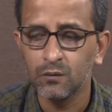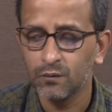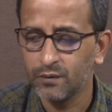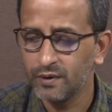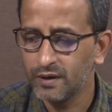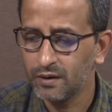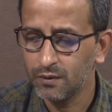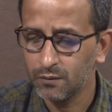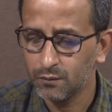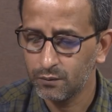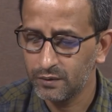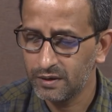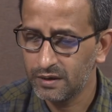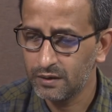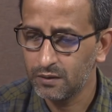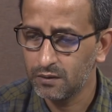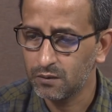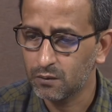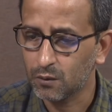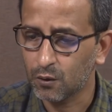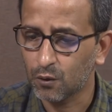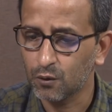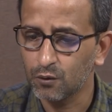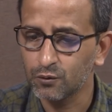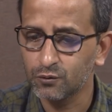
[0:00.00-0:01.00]
we will we'll
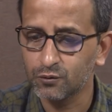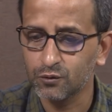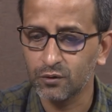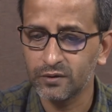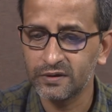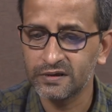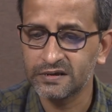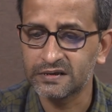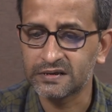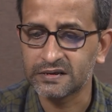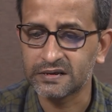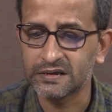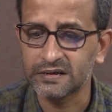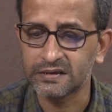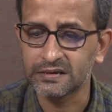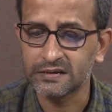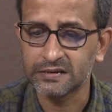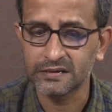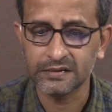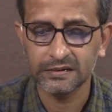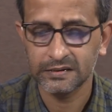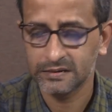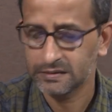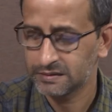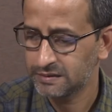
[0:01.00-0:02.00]
also
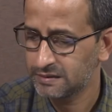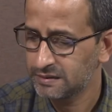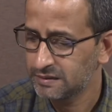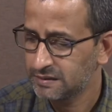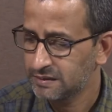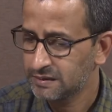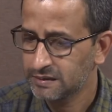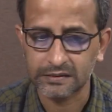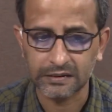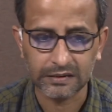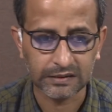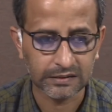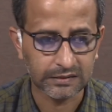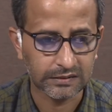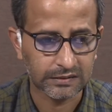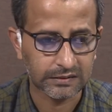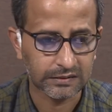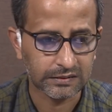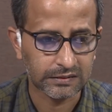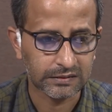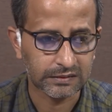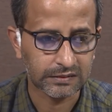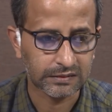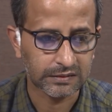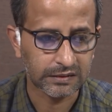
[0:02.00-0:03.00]
discuss a
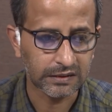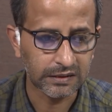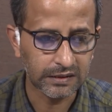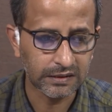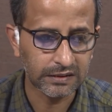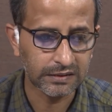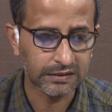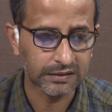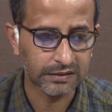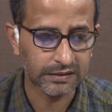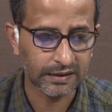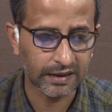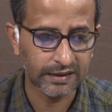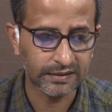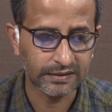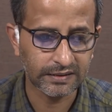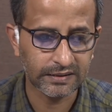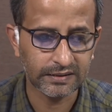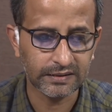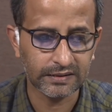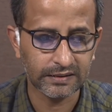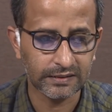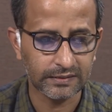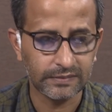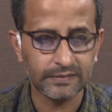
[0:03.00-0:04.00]
third
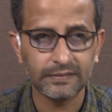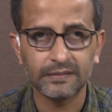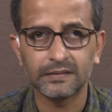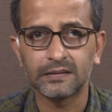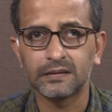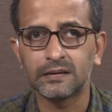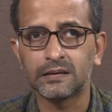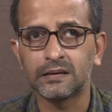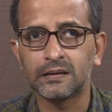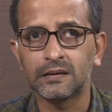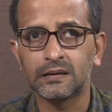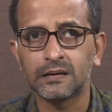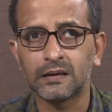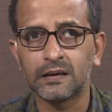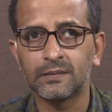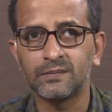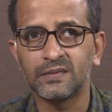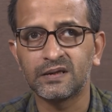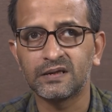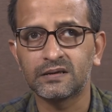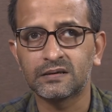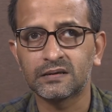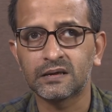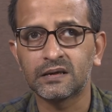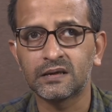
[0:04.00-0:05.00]
criteria, uh, I
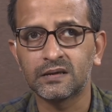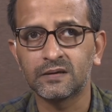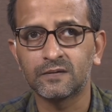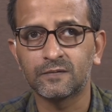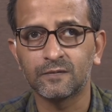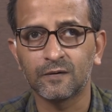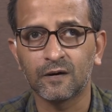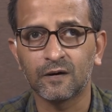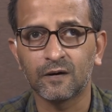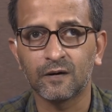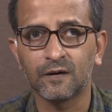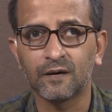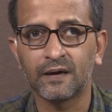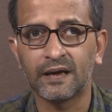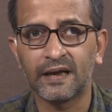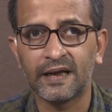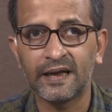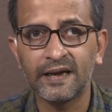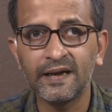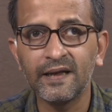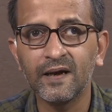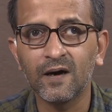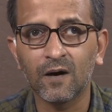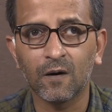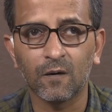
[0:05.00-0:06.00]
mean third uh,
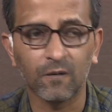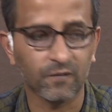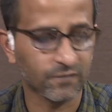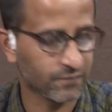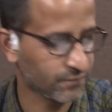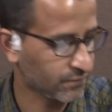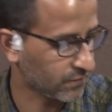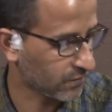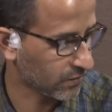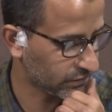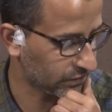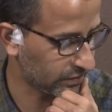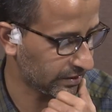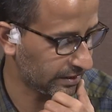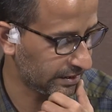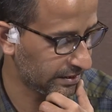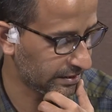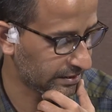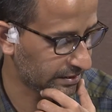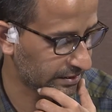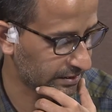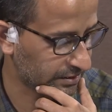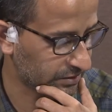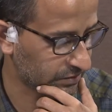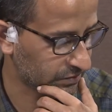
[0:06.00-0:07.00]
area of
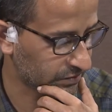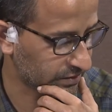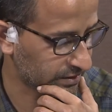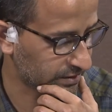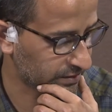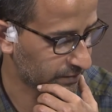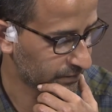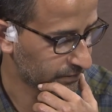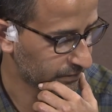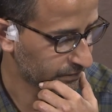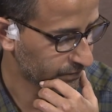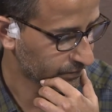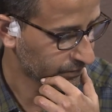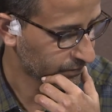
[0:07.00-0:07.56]
interest for